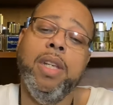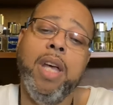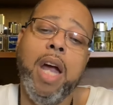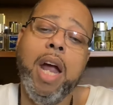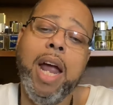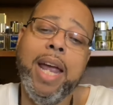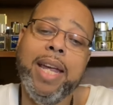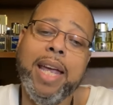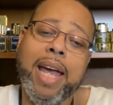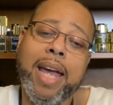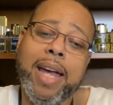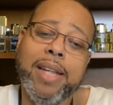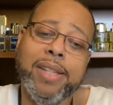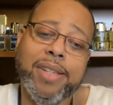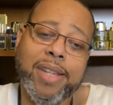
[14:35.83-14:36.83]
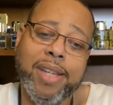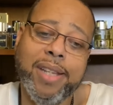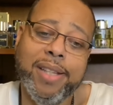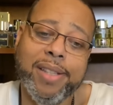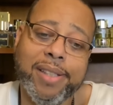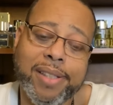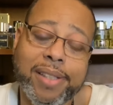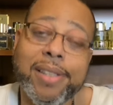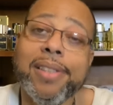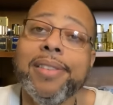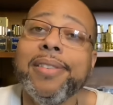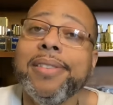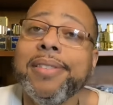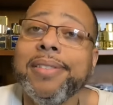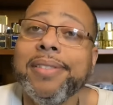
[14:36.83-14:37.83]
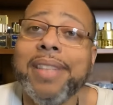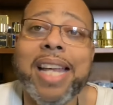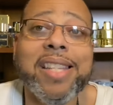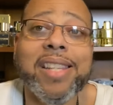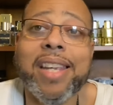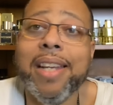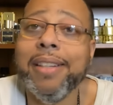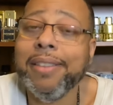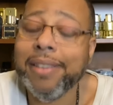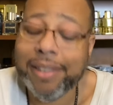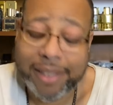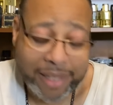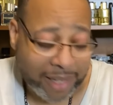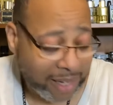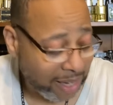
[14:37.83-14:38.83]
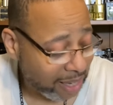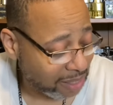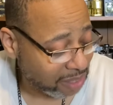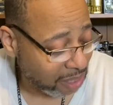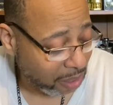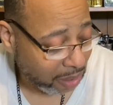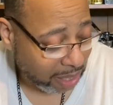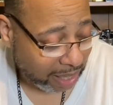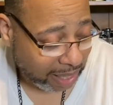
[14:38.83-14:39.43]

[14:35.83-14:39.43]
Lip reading: All right, guys, that's it. That's all I